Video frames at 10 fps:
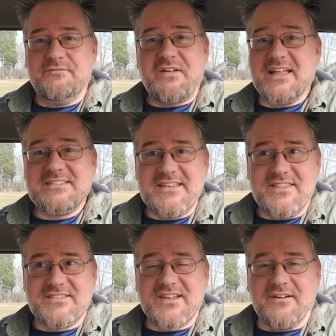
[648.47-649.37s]

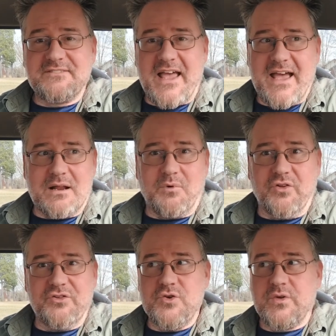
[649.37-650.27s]
fancy stuff to
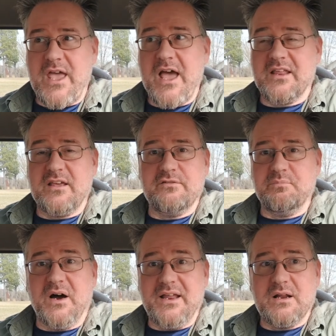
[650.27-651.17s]
animals. You can't
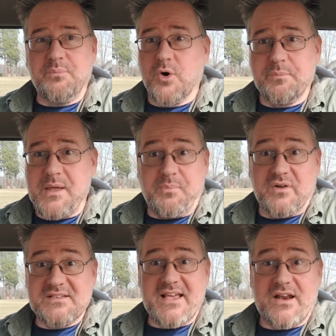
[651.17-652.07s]
give money to poor
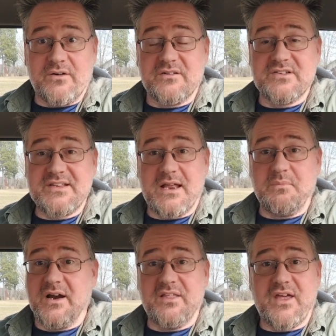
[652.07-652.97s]
people because they don't
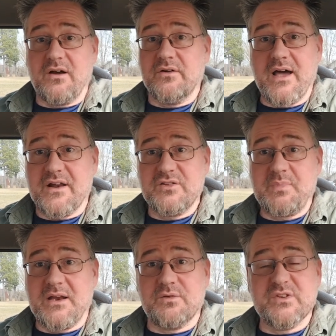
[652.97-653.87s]
understand money. They don't know how to
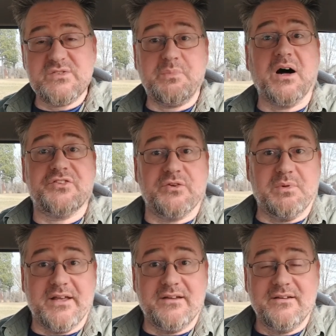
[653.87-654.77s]
spend it
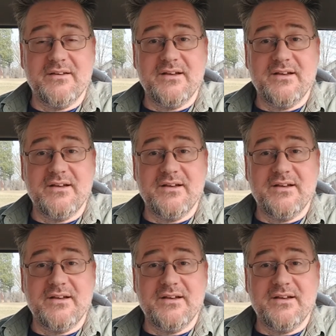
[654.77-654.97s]
responsibly.